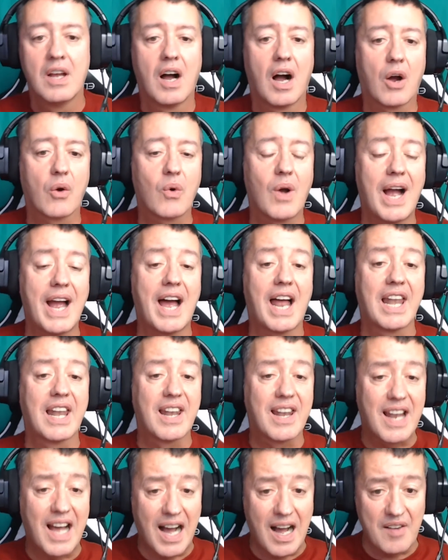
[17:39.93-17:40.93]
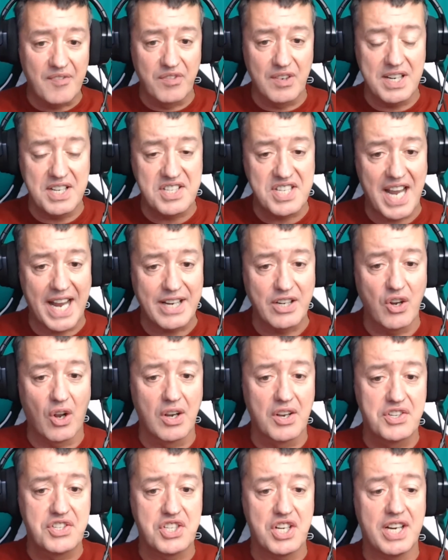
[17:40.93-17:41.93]
All right, a lovely
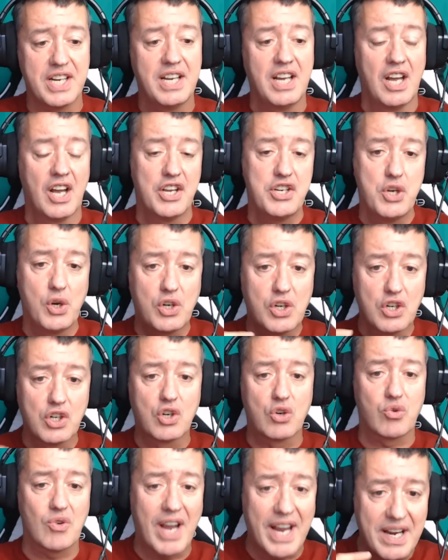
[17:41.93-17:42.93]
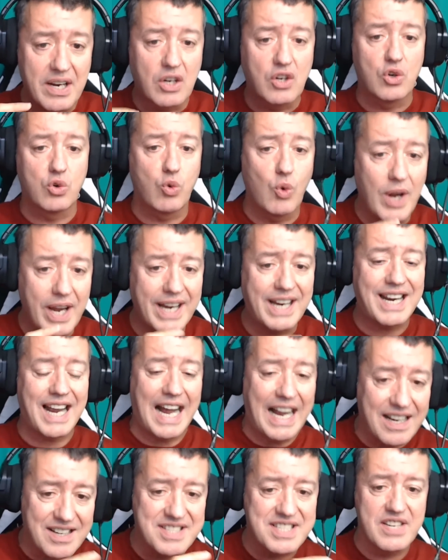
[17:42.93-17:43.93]
technology. You can create quick
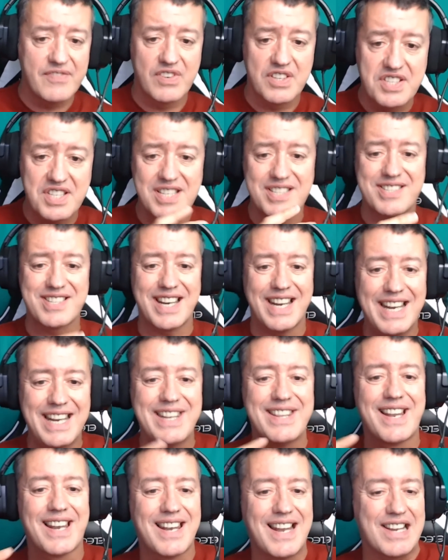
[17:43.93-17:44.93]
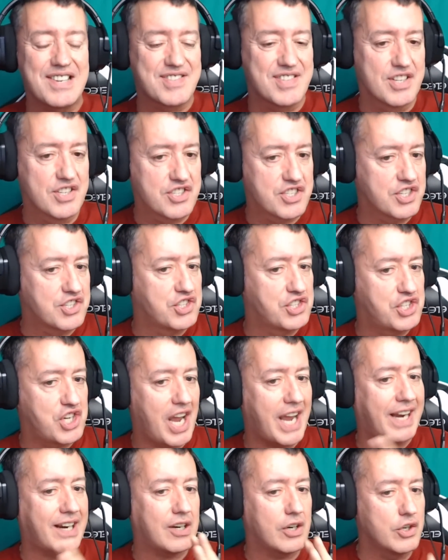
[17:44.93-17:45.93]
activities in the lesson to
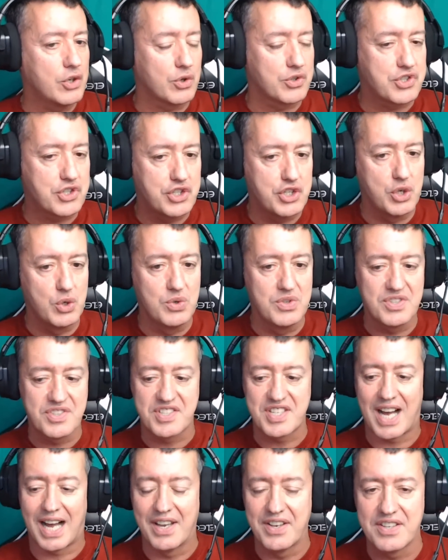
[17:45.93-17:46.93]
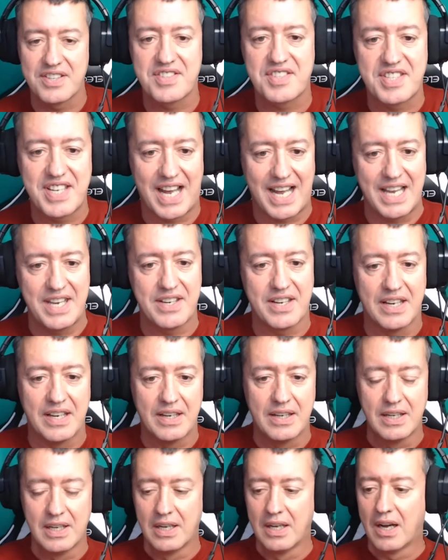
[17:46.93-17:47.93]
check your students' understanding.
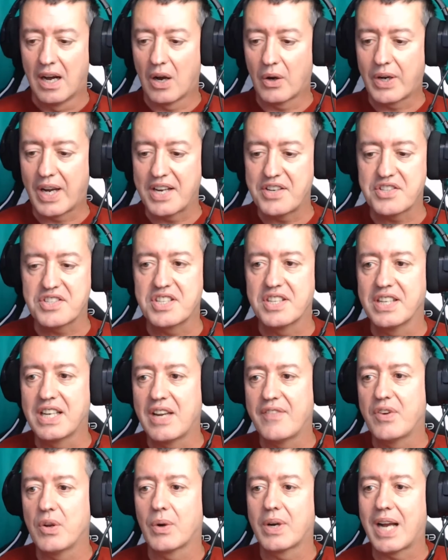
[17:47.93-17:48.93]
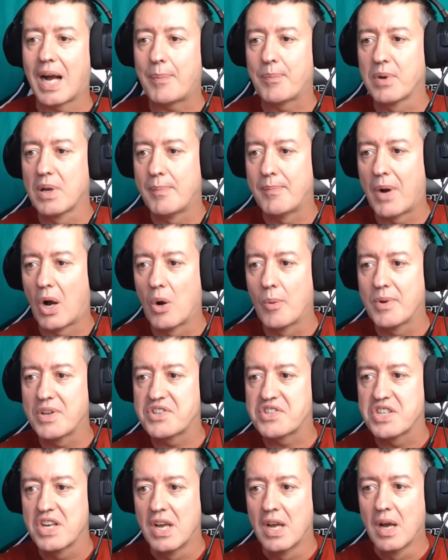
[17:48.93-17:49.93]
Okay, just going to give you a couple of
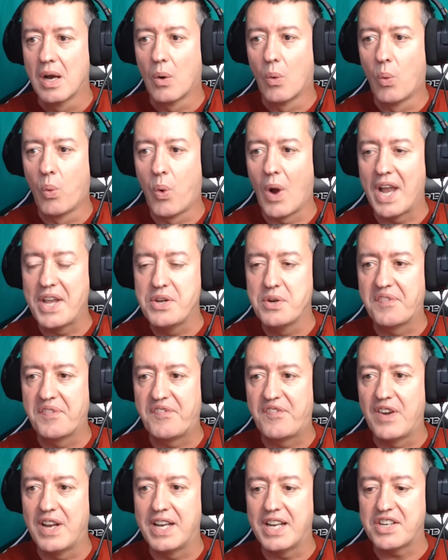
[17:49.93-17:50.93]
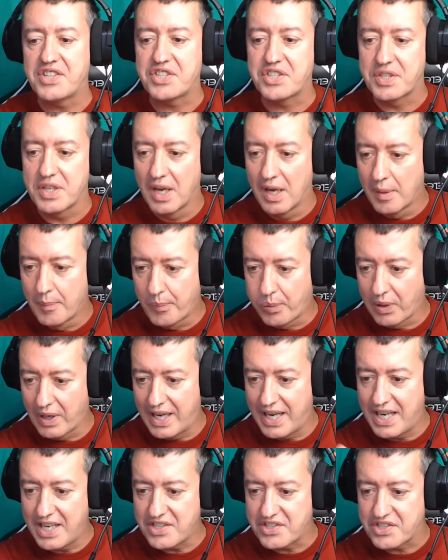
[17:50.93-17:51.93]
moments. When you've finished,
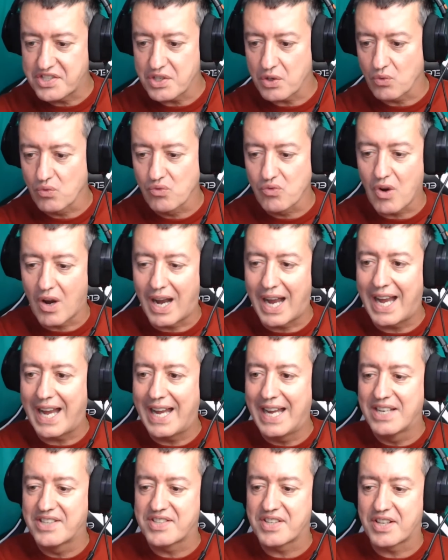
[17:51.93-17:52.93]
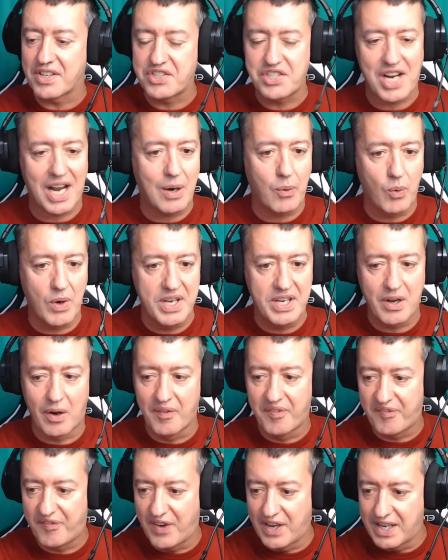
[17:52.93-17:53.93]
please write into the chat window
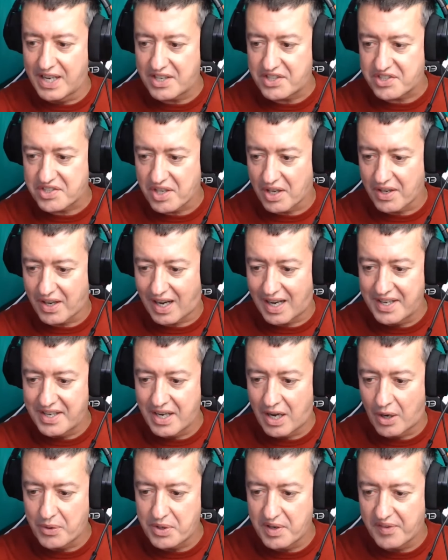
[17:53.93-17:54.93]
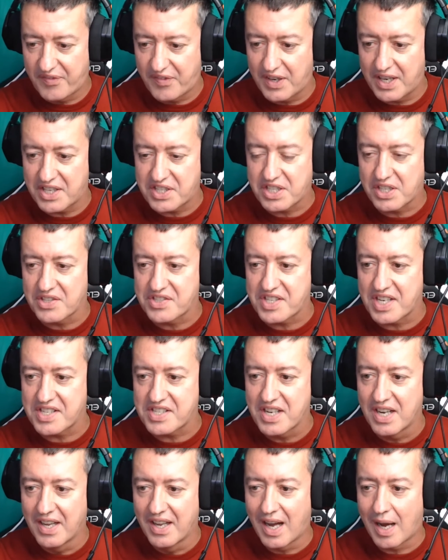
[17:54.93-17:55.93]
finish so that I know you finished, because there's
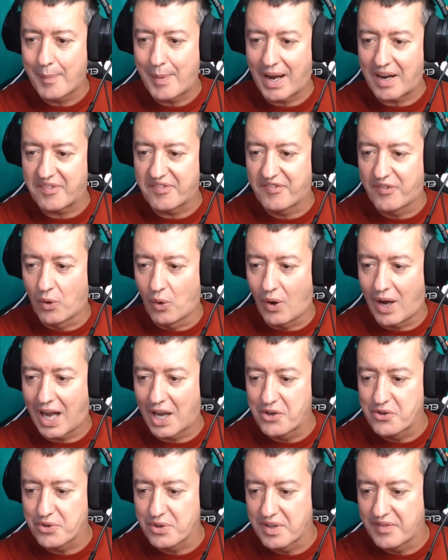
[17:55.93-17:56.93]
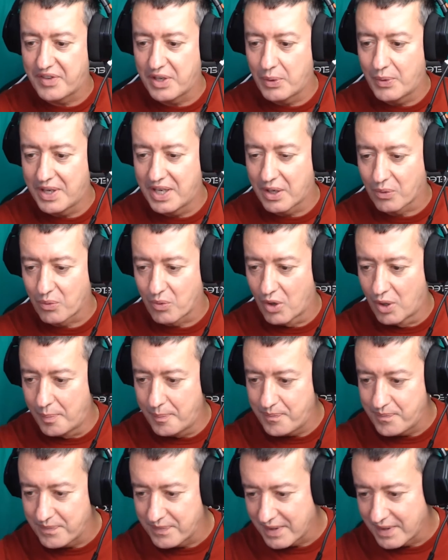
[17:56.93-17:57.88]
about 400 of you in the room.